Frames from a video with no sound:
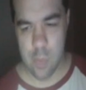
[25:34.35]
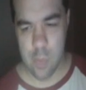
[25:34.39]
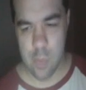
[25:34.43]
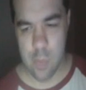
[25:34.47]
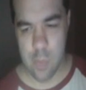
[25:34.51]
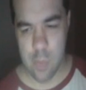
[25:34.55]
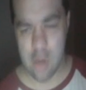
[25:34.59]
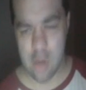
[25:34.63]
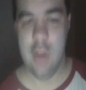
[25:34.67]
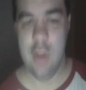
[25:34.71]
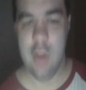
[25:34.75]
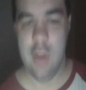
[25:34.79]

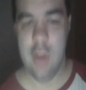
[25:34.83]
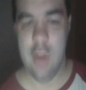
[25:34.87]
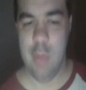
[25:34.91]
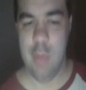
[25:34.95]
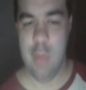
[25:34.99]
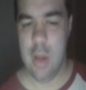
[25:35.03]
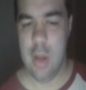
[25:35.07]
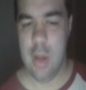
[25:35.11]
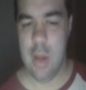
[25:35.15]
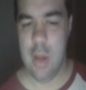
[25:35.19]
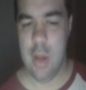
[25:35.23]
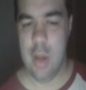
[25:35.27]
to sort
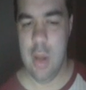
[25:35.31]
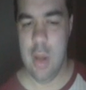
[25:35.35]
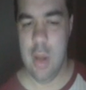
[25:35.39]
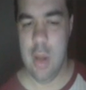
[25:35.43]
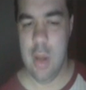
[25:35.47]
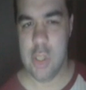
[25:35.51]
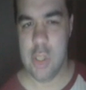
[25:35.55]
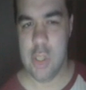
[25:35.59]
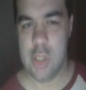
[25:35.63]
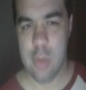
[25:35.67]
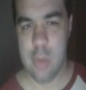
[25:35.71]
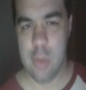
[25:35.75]
of either
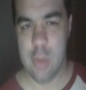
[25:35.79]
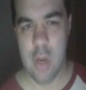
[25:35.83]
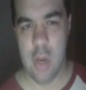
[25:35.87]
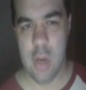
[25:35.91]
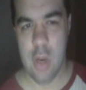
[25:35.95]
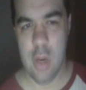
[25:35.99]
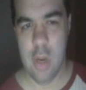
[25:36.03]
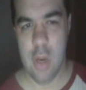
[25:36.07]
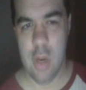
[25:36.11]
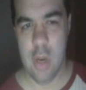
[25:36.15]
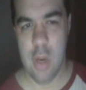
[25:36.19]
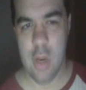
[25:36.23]
go
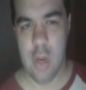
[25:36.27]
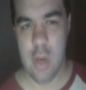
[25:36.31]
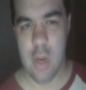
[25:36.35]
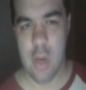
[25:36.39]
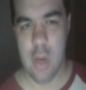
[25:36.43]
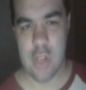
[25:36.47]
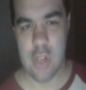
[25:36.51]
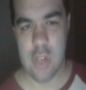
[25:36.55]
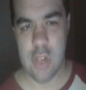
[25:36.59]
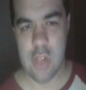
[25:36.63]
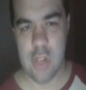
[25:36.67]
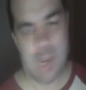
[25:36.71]

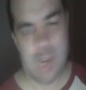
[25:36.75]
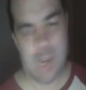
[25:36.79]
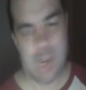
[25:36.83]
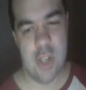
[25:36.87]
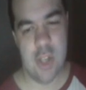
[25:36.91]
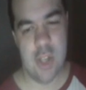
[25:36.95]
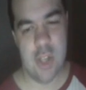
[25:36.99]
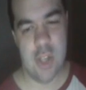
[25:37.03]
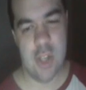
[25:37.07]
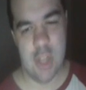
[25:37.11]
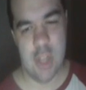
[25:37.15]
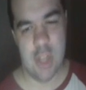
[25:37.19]
Ruby into
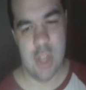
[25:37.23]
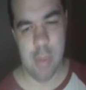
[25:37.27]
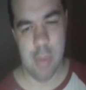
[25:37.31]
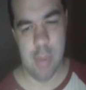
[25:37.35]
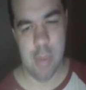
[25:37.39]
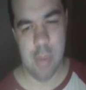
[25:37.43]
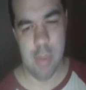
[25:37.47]
like